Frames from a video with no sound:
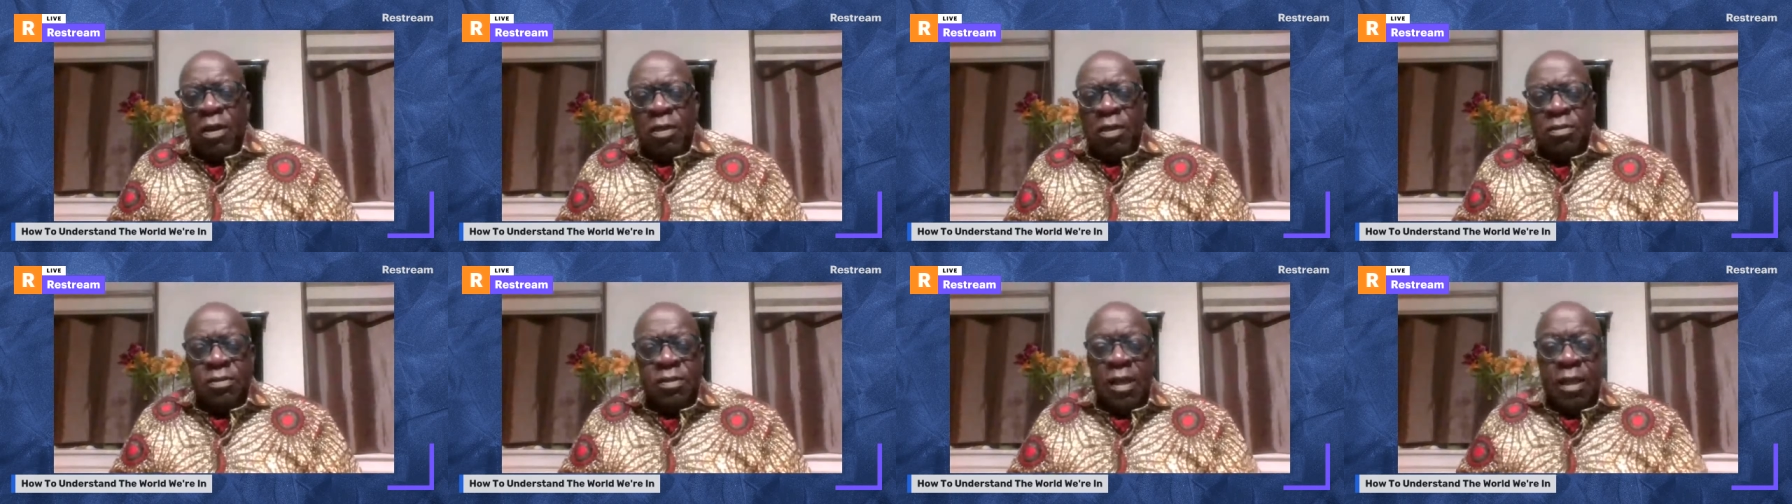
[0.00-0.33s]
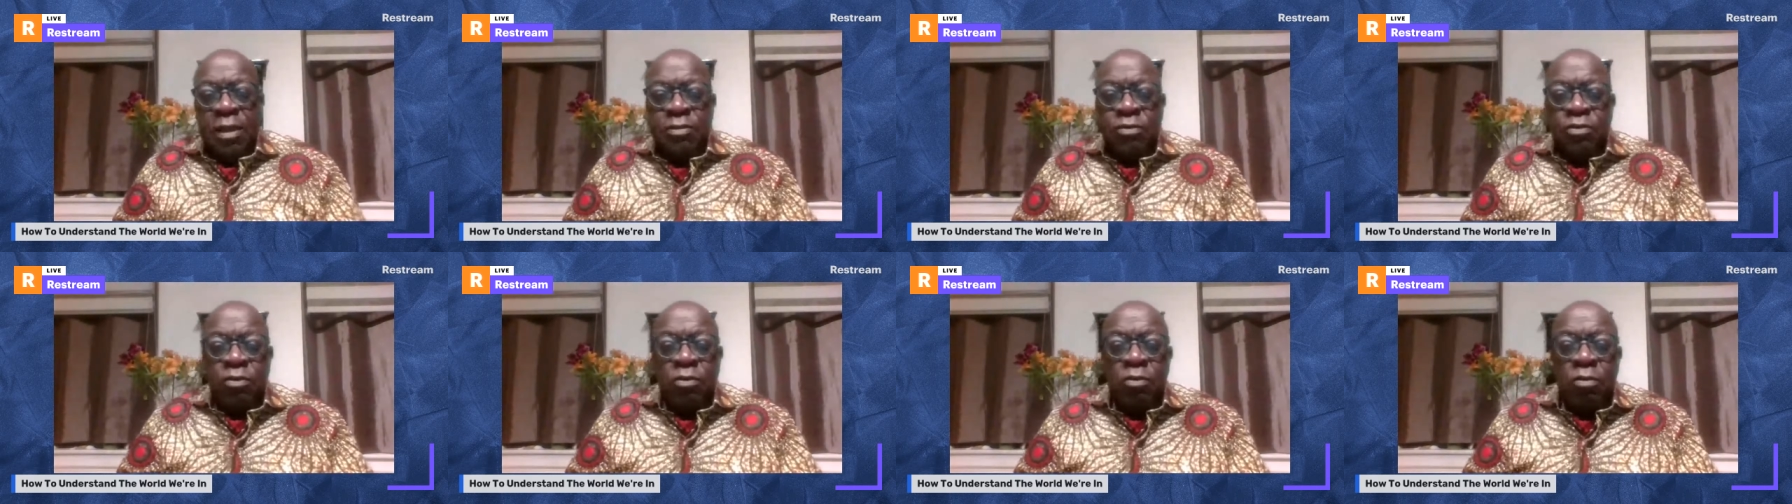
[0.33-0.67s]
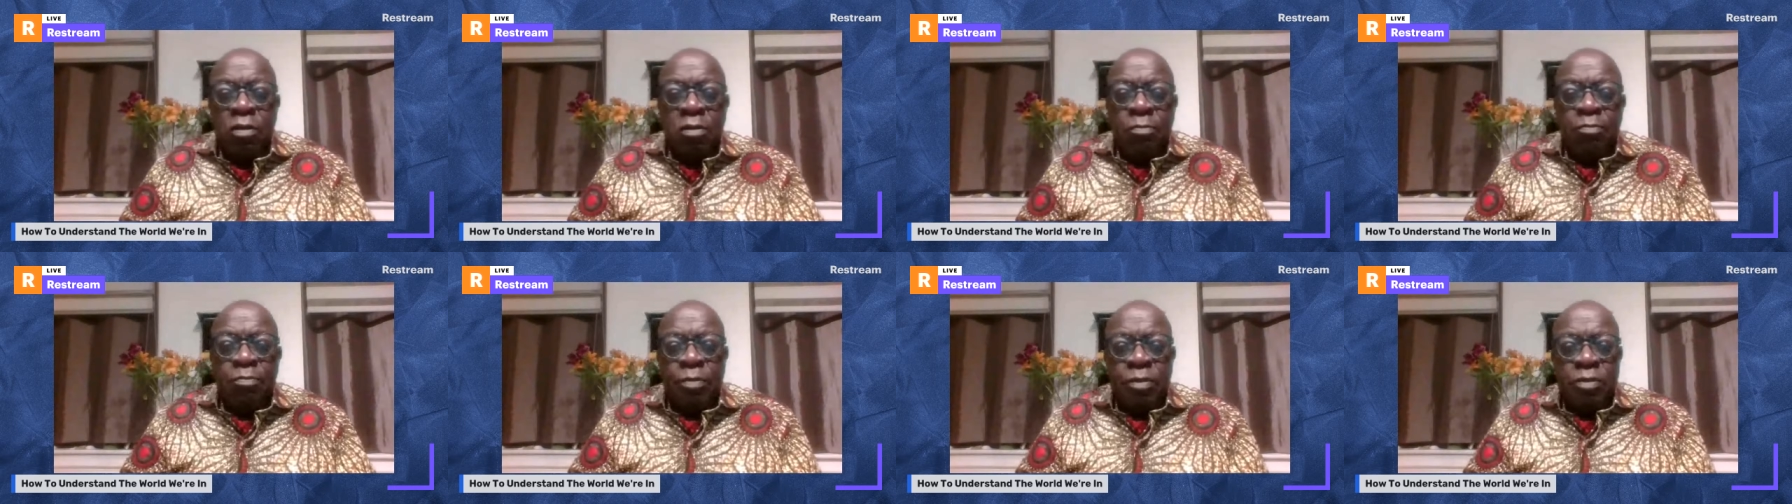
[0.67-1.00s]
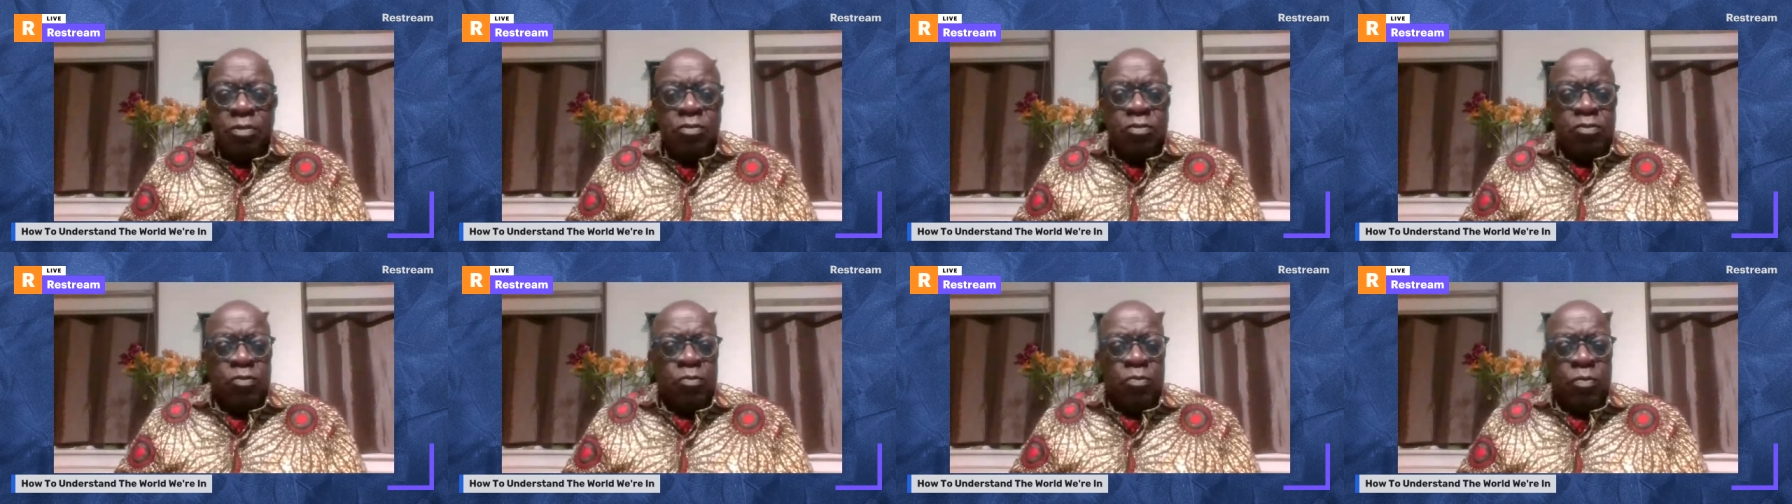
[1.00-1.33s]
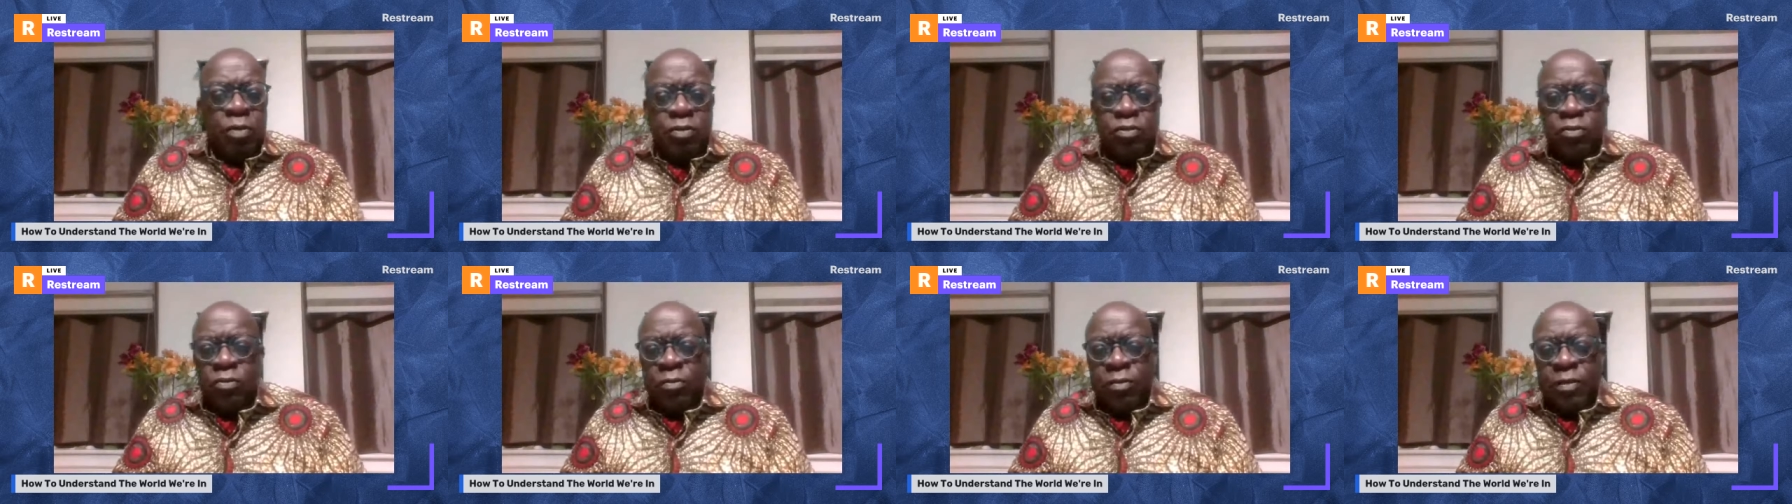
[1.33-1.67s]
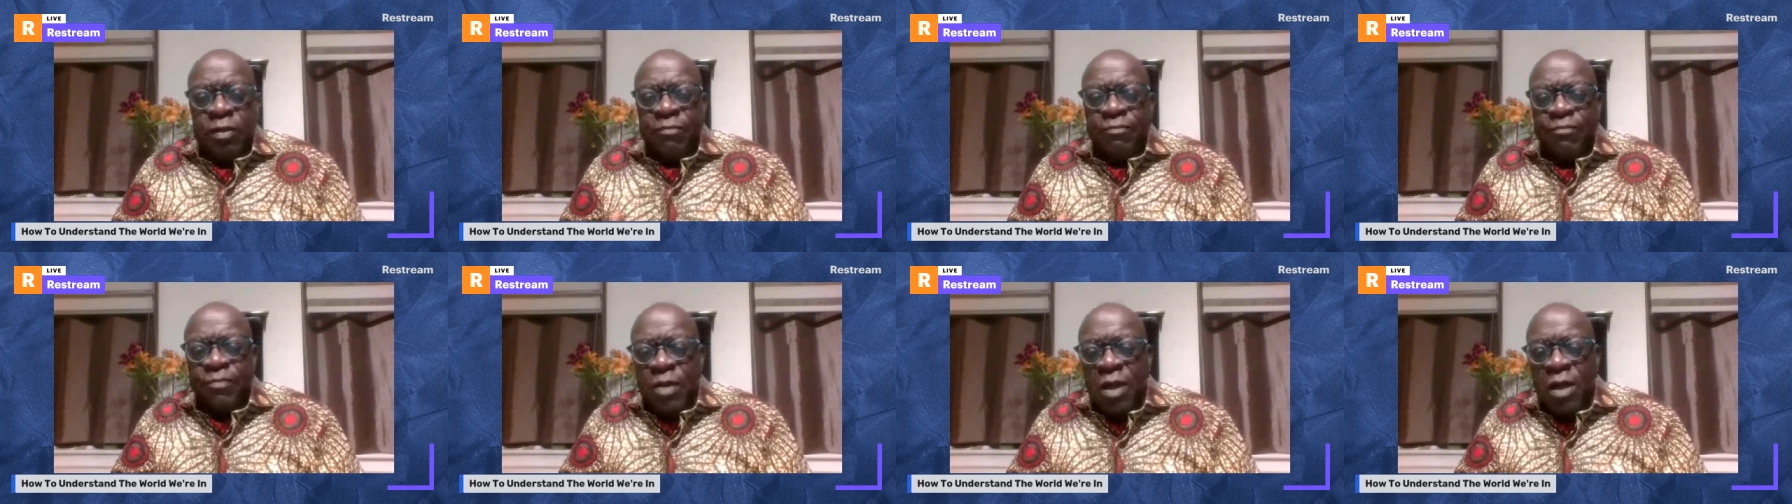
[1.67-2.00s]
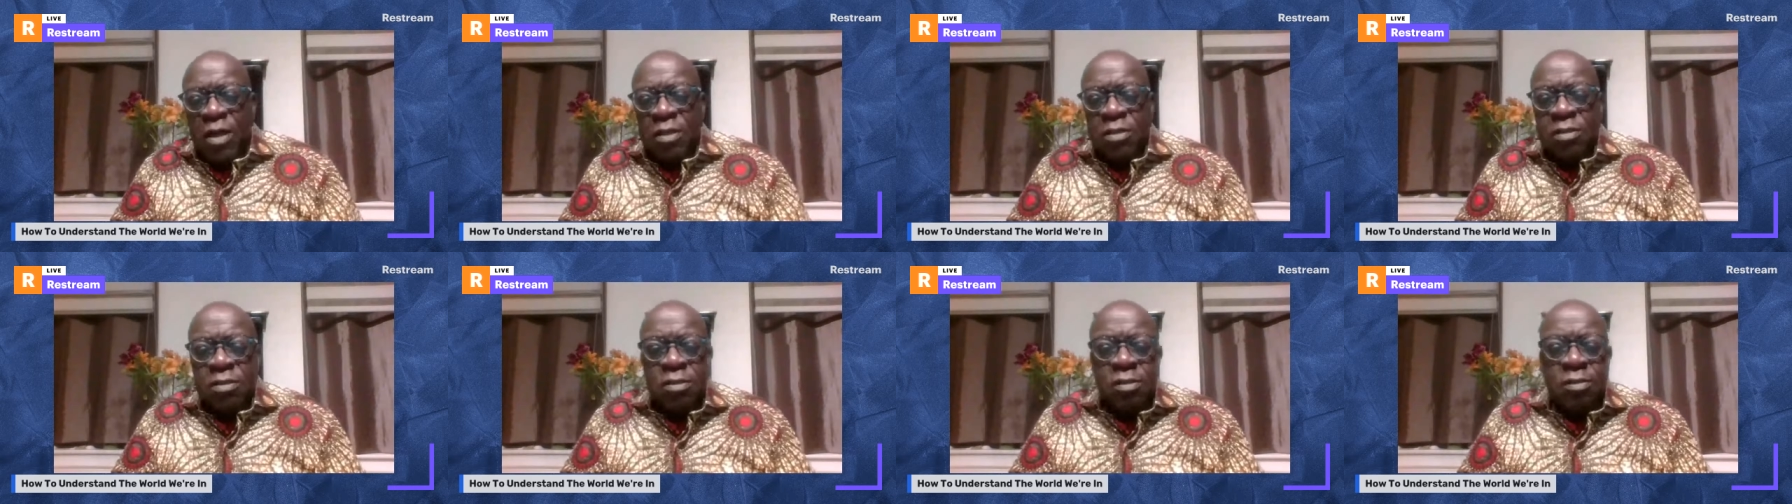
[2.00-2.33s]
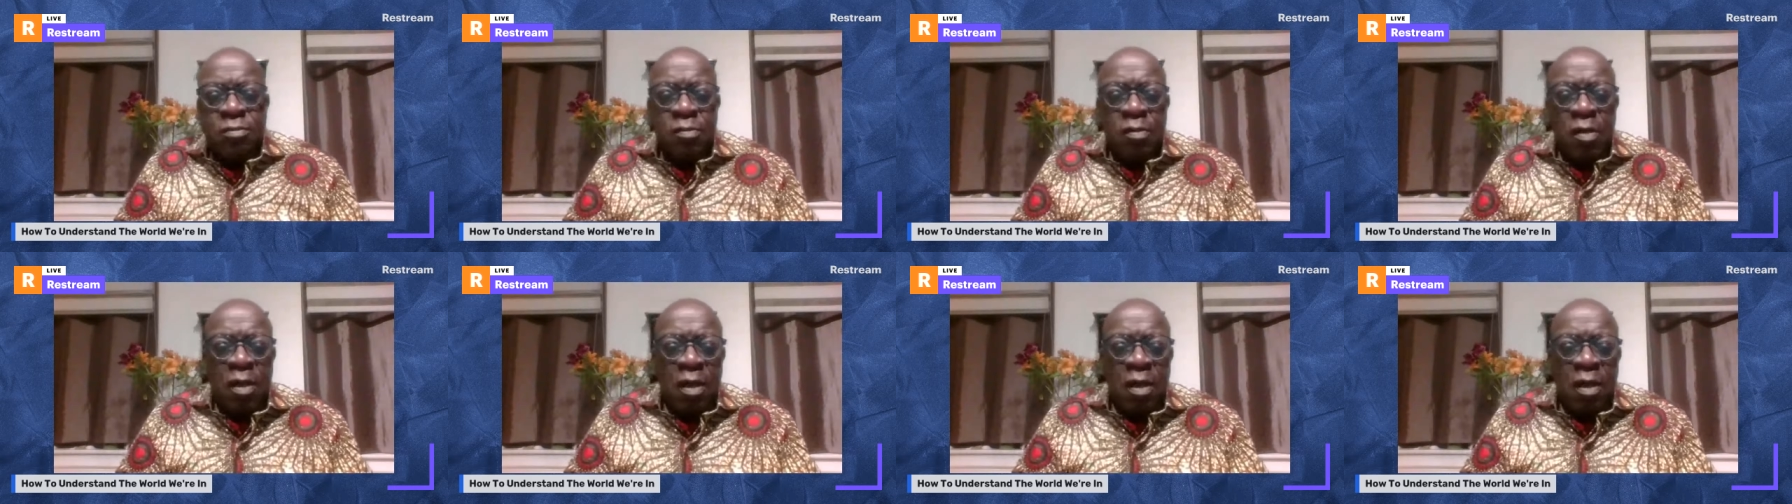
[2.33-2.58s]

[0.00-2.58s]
say, in Europe, we're talking France,